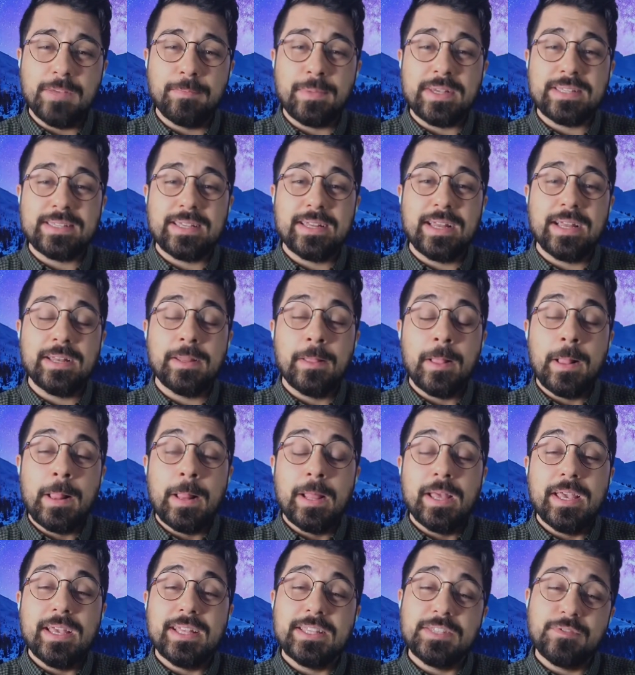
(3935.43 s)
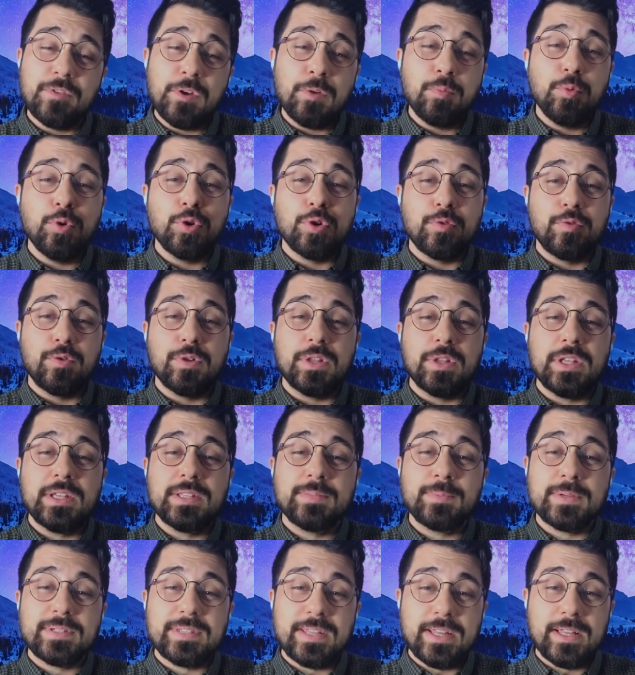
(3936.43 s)
Masalan, it's very beautiful. It's
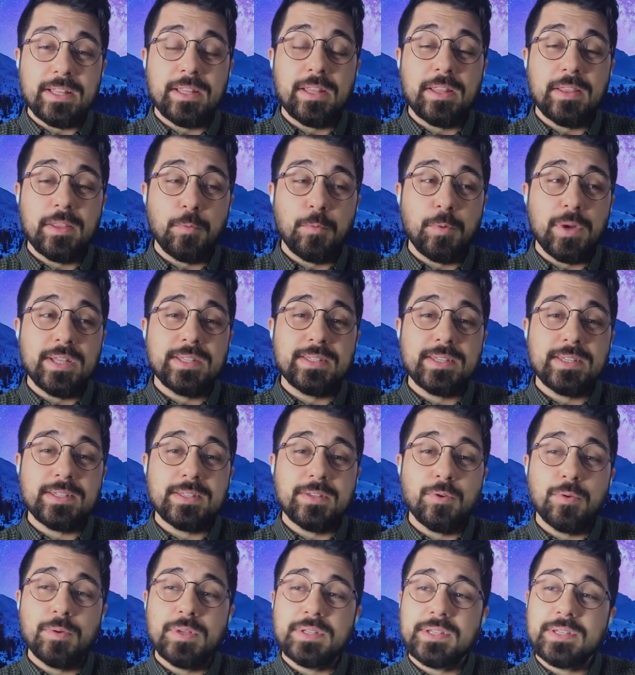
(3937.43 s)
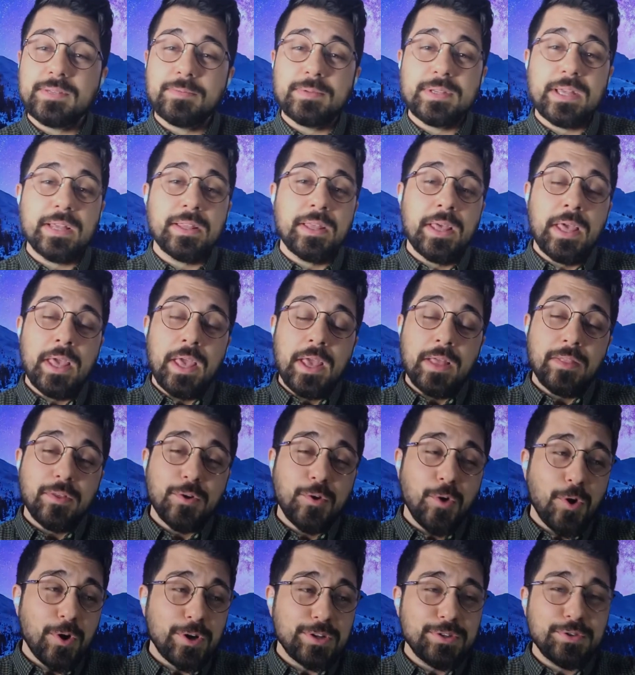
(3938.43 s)
masalan, the way it says, masalan, the
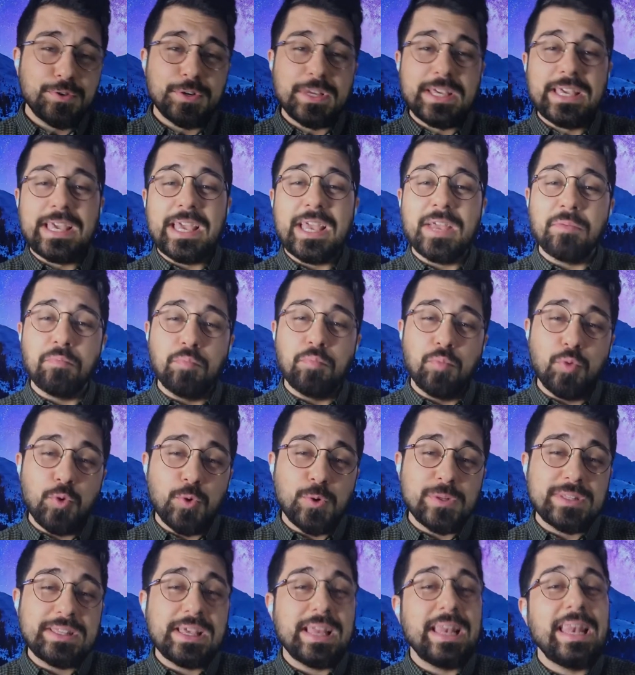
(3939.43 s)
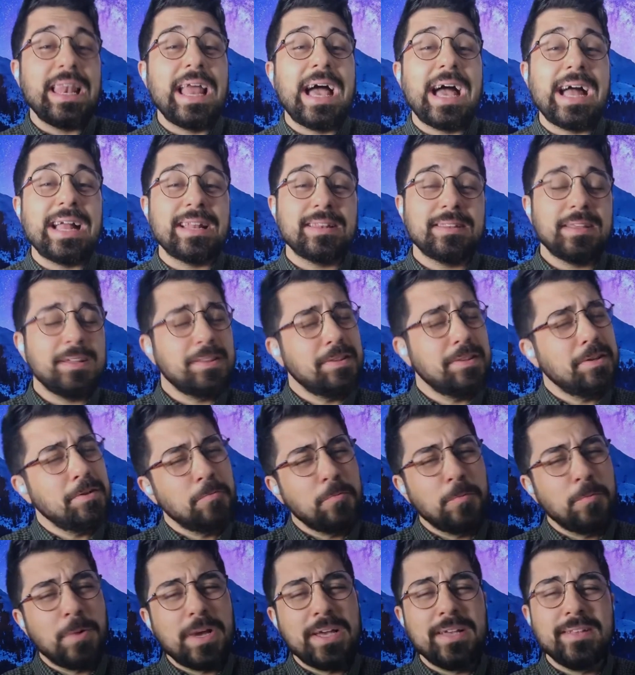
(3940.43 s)
gardener came, bought a land, and
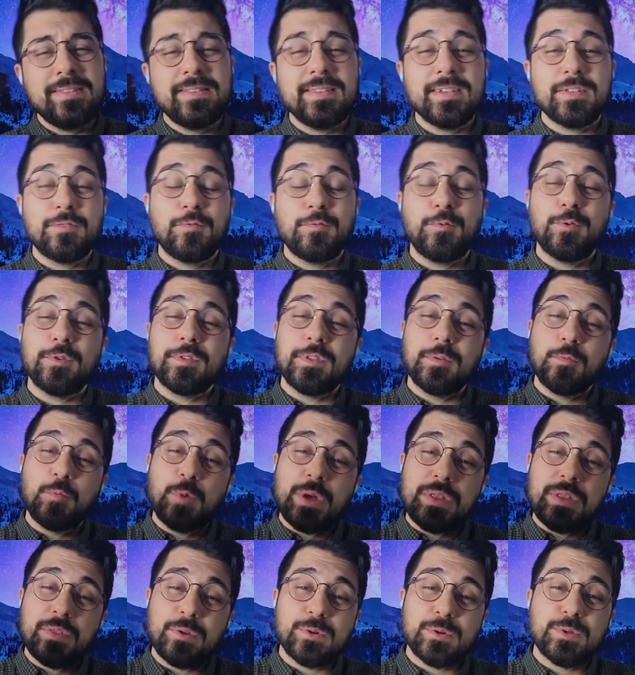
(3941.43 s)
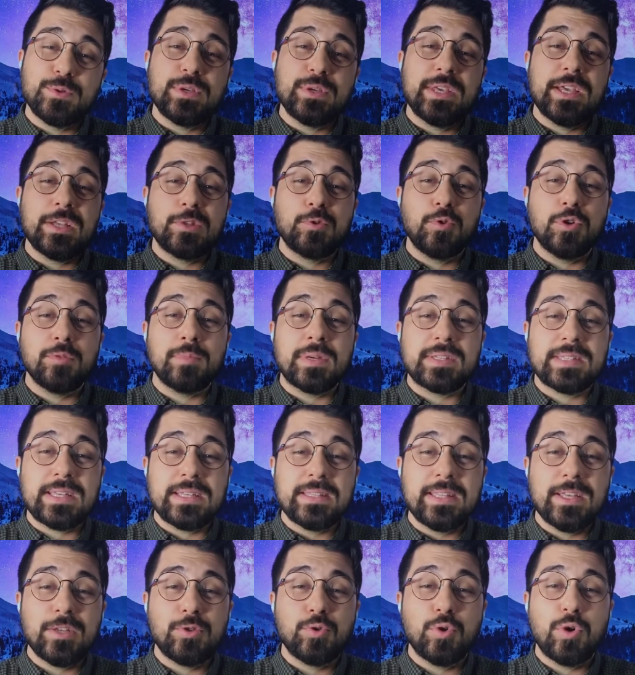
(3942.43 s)
then waited for the weather to get good. Masalan,
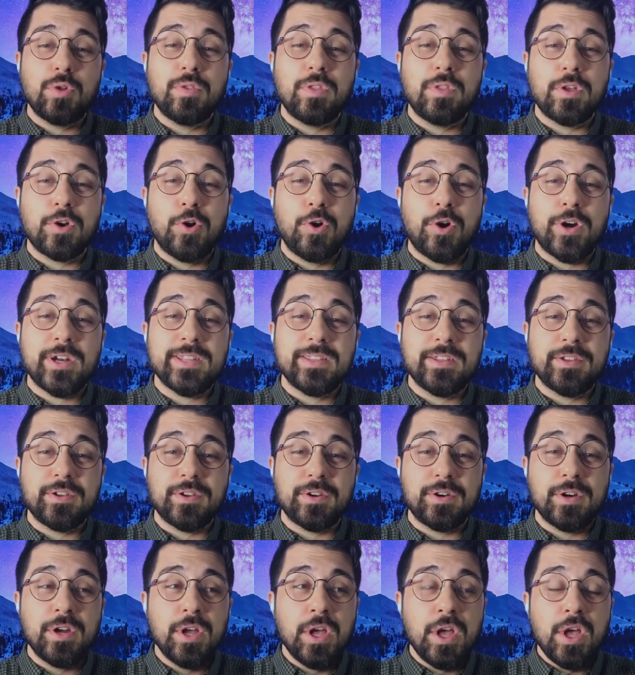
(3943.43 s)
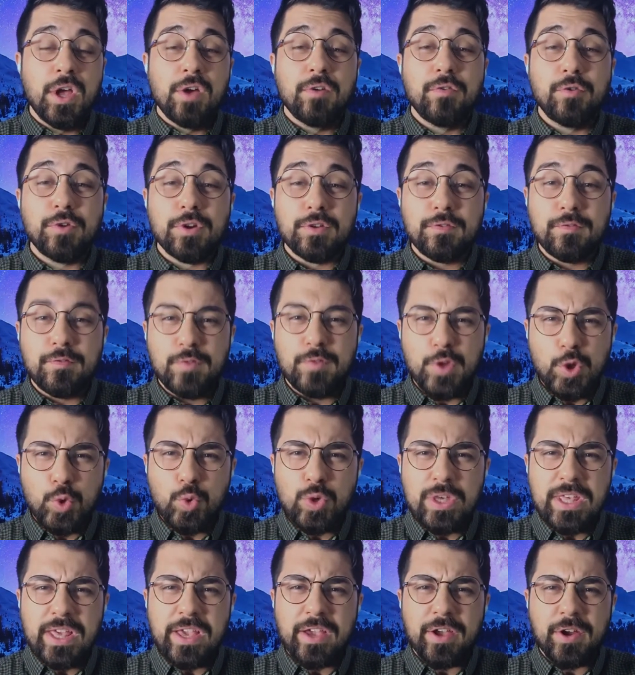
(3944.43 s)
they told the gardener, for a few
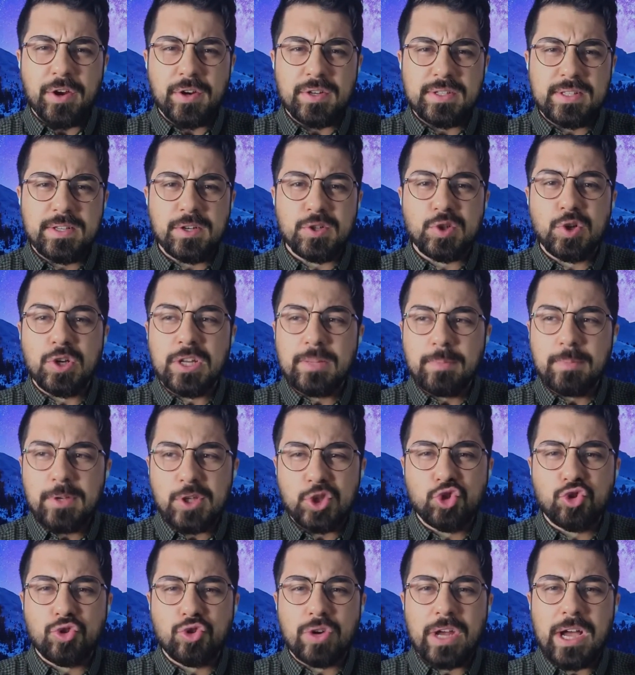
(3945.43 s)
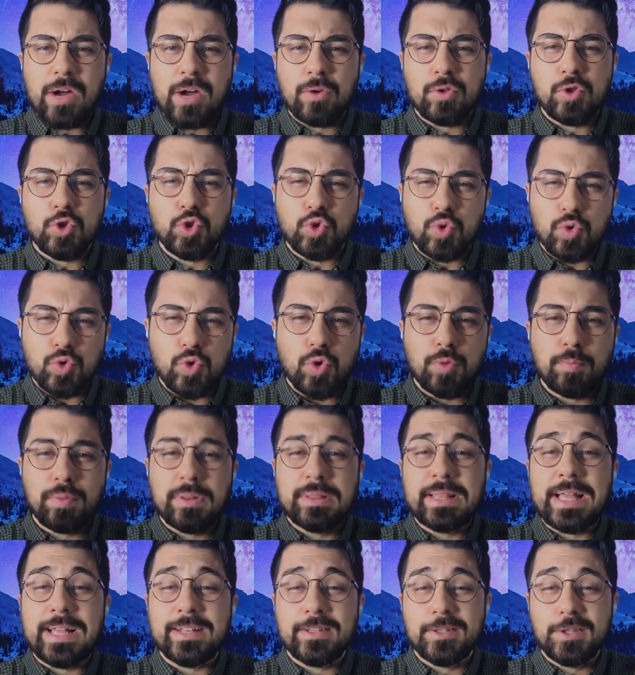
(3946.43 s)
years, there's going to be drought, so don't
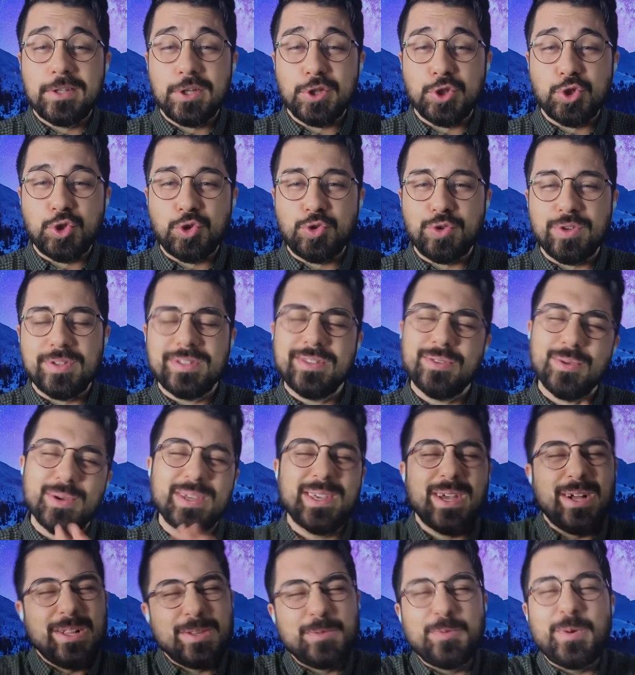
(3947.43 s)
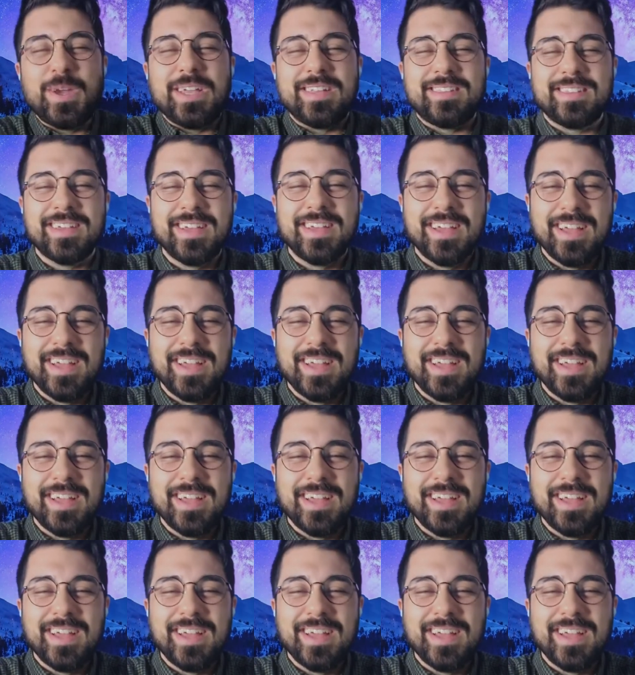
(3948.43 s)
plant a tree. He said, okay, I'll wait.